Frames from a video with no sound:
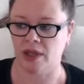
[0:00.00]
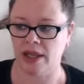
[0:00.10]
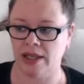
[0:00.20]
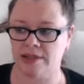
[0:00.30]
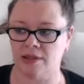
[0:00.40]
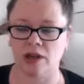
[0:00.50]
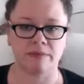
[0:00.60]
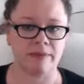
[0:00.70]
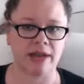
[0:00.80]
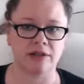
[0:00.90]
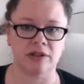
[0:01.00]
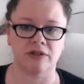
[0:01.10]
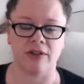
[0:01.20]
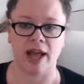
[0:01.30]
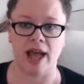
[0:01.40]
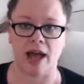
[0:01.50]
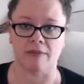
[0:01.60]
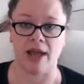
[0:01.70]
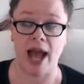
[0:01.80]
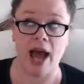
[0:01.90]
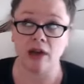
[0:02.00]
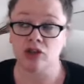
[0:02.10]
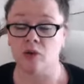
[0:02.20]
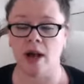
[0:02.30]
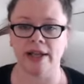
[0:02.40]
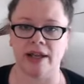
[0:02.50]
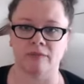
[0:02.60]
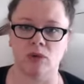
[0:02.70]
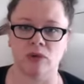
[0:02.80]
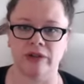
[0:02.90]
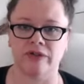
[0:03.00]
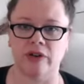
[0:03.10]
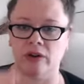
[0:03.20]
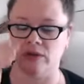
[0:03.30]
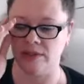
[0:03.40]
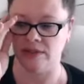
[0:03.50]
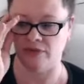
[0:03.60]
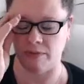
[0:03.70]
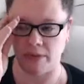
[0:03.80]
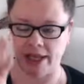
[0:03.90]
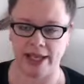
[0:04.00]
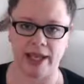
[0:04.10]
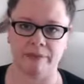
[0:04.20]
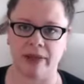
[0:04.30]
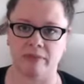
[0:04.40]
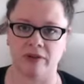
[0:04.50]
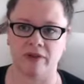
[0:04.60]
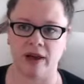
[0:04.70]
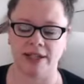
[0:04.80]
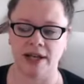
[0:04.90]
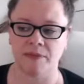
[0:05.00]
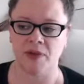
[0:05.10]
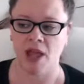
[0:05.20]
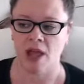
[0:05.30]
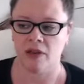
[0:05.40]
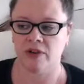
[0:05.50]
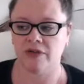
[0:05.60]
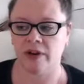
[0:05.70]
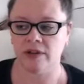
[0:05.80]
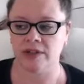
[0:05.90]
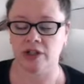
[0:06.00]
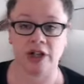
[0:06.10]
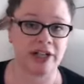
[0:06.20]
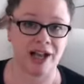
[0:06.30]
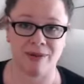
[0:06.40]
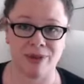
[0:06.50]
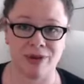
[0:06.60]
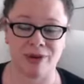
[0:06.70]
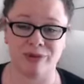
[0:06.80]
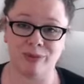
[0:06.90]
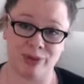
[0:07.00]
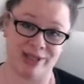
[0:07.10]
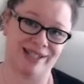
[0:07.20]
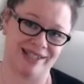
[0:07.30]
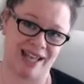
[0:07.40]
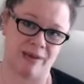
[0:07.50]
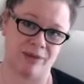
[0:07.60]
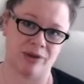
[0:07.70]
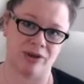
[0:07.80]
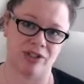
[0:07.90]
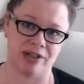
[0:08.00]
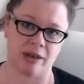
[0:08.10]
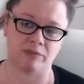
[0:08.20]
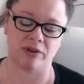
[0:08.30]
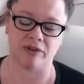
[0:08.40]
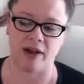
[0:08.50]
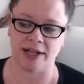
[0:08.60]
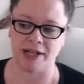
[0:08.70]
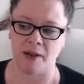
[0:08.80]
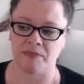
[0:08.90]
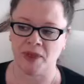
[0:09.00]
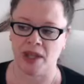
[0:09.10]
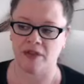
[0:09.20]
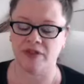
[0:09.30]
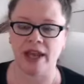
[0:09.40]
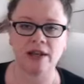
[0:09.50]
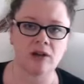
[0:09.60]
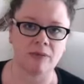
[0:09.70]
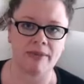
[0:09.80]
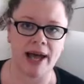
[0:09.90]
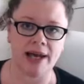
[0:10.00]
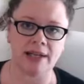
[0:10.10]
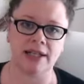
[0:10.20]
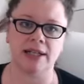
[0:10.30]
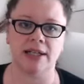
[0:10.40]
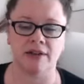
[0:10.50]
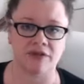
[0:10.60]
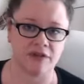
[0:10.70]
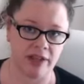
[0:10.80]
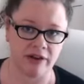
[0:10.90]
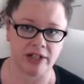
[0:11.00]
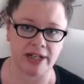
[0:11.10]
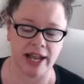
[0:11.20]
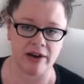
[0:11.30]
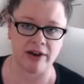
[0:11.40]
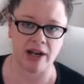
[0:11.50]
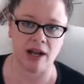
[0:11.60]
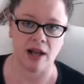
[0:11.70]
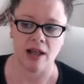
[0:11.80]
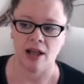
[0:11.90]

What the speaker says: It's not a matter of how do I get more referrals from my EAP provider. Referrals can only come through if bookings come through to that provider. If they're not marketing, and if they're in an area